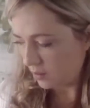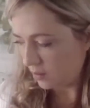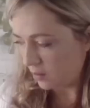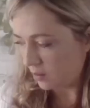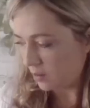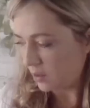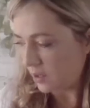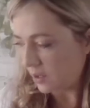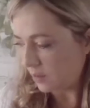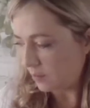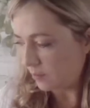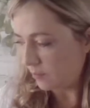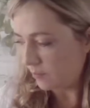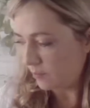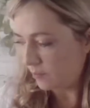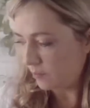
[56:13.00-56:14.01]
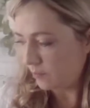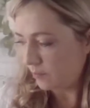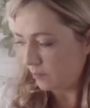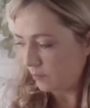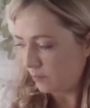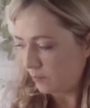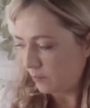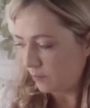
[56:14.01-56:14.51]
But
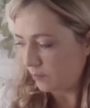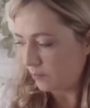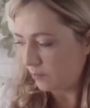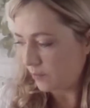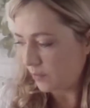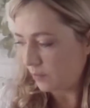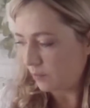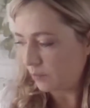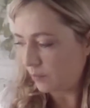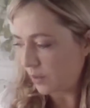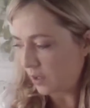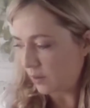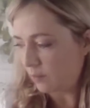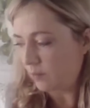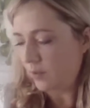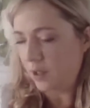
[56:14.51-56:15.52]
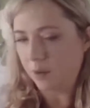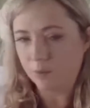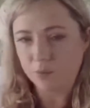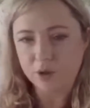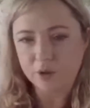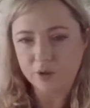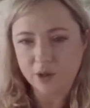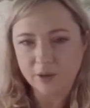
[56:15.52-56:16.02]
I'm
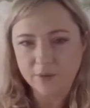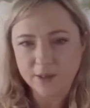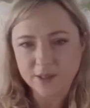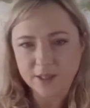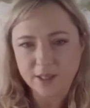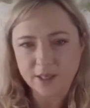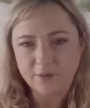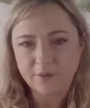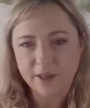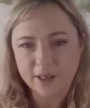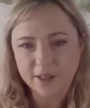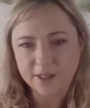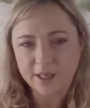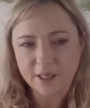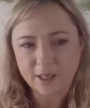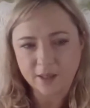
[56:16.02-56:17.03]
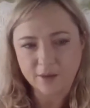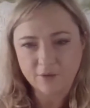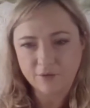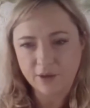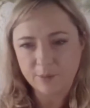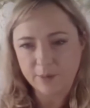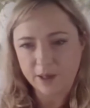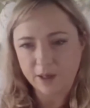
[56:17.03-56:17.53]
wondering if that's now validating the
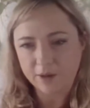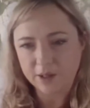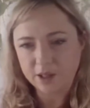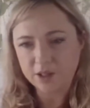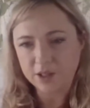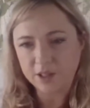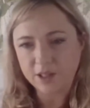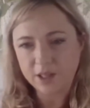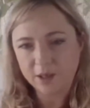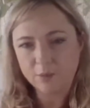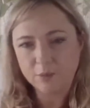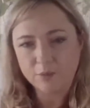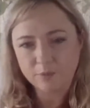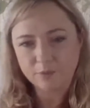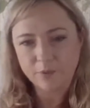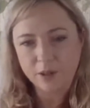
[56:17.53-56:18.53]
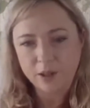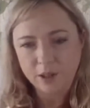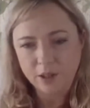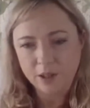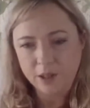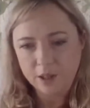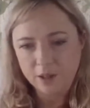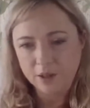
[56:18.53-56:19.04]
female energy there.
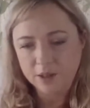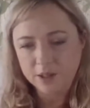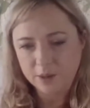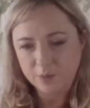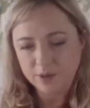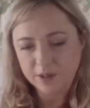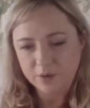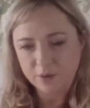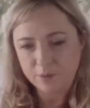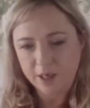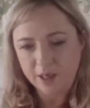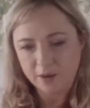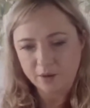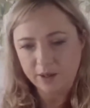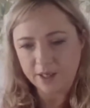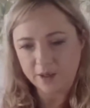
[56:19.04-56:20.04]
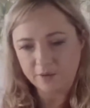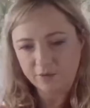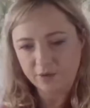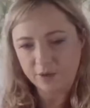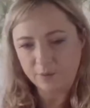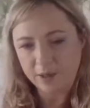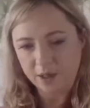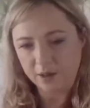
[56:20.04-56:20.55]
So was there a male and a
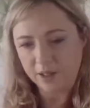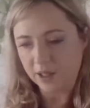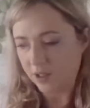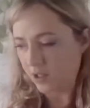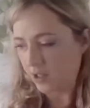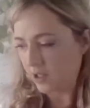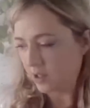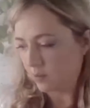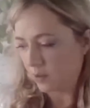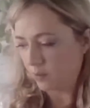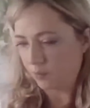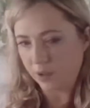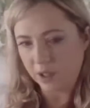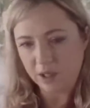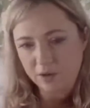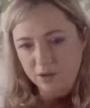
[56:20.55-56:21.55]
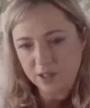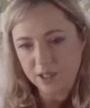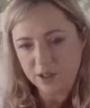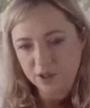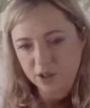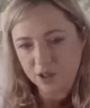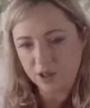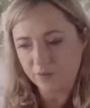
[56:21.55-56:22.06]
female energy? Just want to bring your
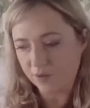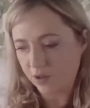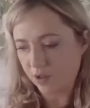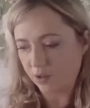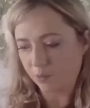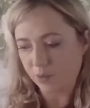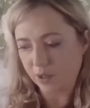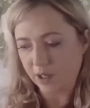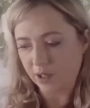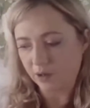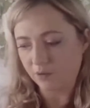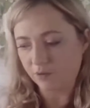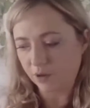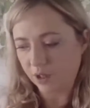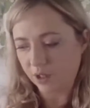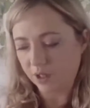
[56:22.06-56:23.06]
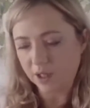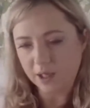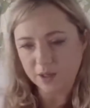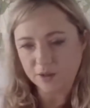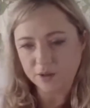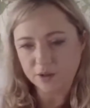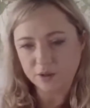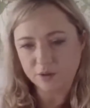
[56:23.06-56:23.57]
attention over to the breaking free
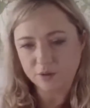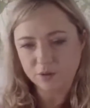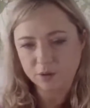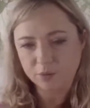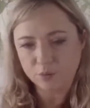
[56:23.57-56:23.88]
card too.